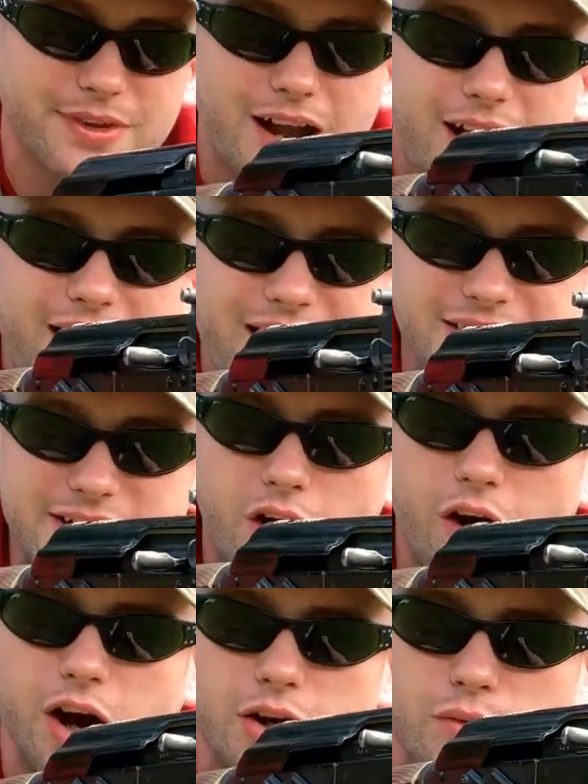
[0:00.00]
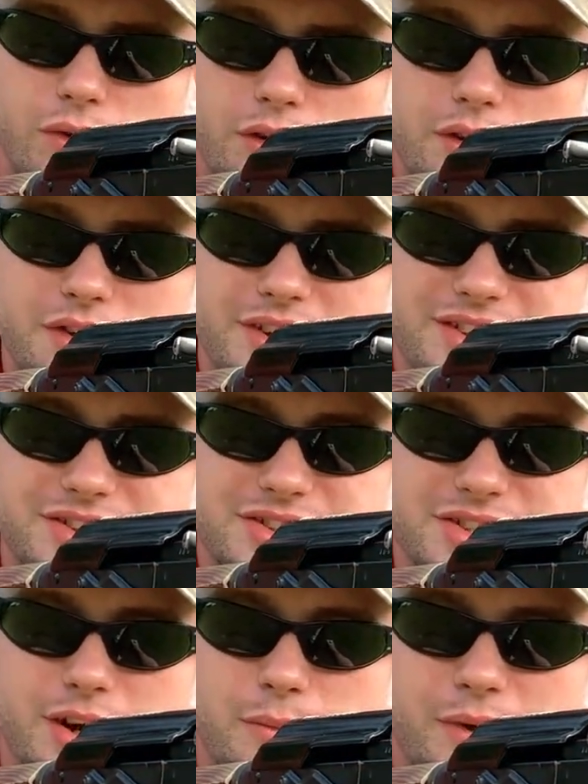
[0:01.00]
highly awkward and
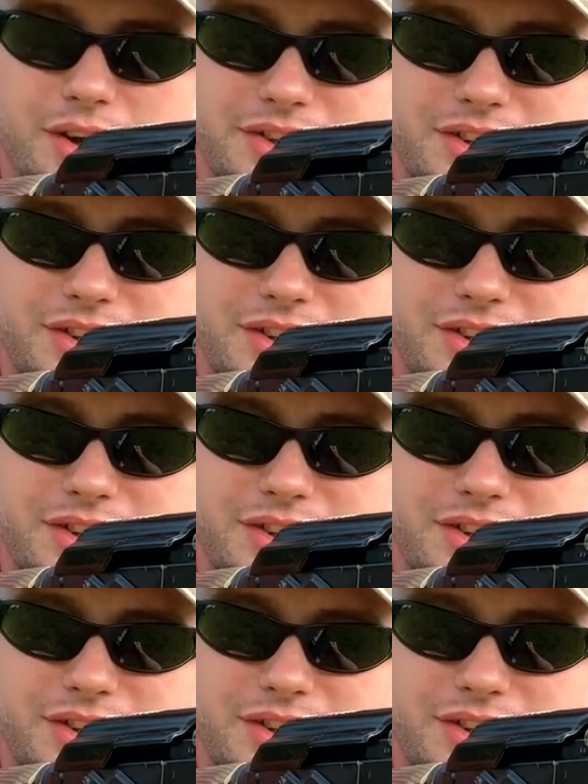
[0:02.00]
somewhat